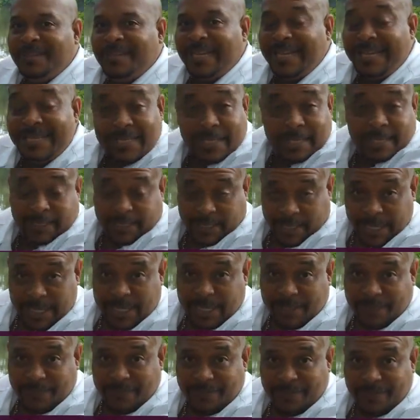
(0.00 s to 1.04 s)
Is it in
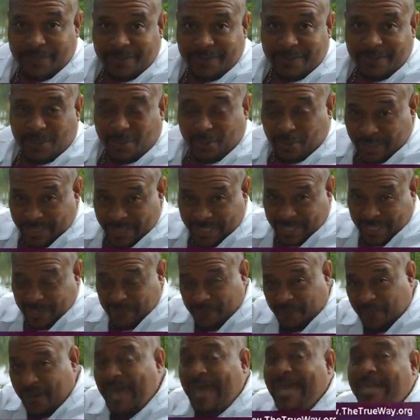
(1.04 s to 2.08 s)
love or is it in
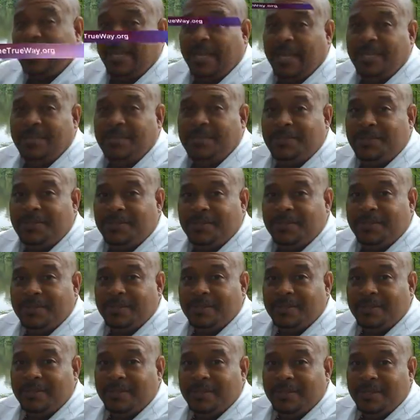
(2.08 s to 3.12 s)
violence?
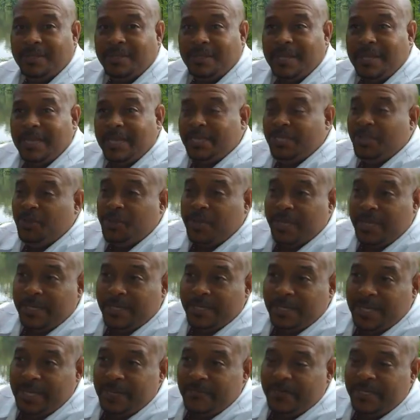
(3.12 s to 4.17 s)
You
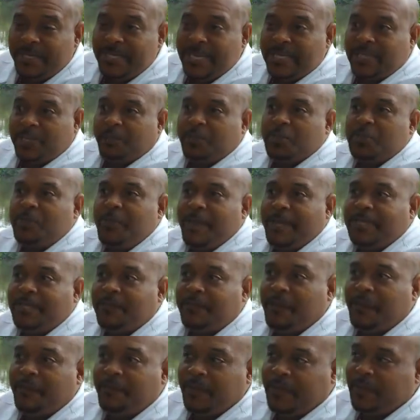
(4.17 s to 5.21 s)
can even take the
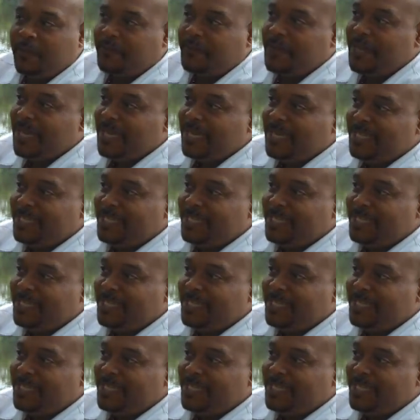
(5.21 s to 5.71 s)
perspective of, if